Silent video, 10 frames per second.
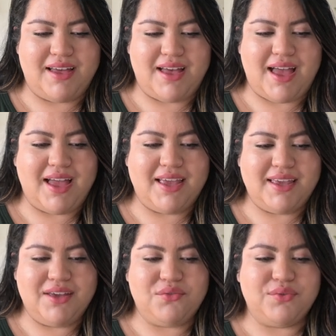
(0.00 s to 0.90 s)

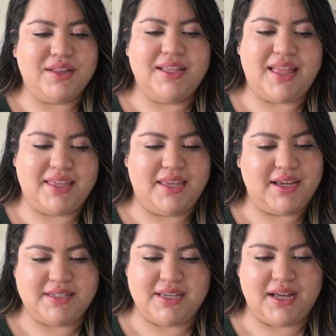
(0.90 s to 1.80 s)
I really like the
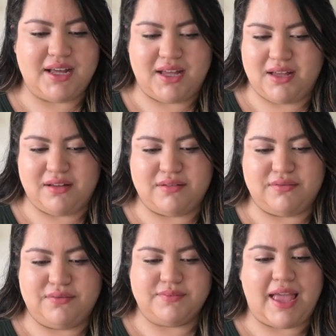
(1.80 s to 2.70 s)
idea
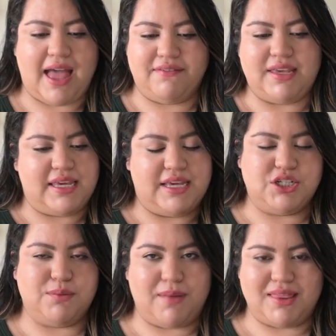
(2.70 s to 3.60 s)
of having
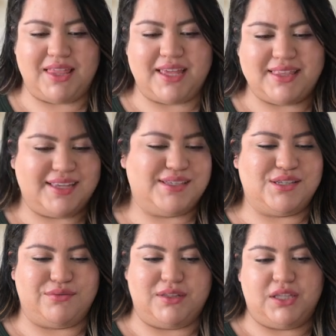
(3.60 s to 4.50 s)
each month like this
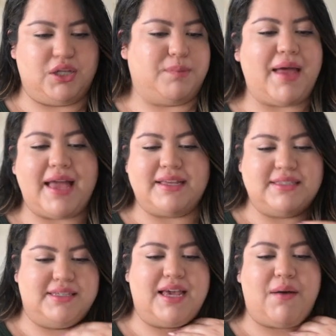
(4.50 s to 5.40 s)
to really look back and
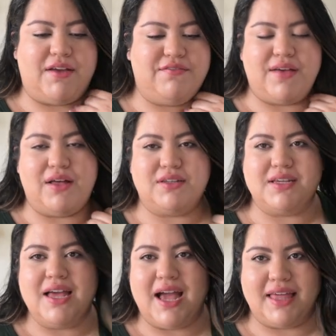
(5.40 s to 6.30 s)
see how I felt.
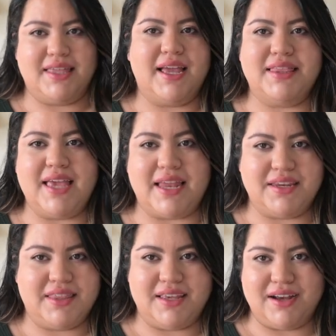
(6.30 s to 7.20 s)
I think at the end
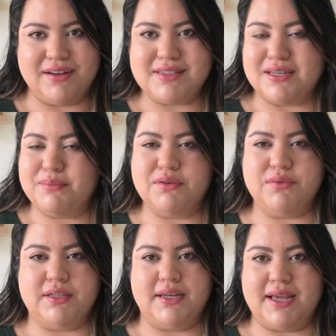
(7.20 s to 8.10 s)
of the year, it's gonna be
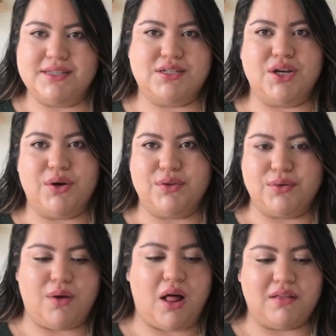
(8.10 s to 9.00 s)
really nice to go
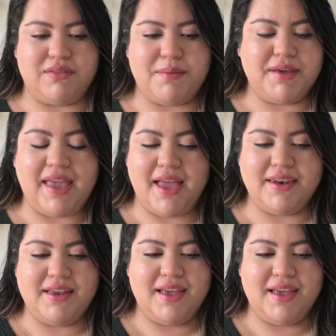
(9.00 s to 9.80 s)
through all of them again.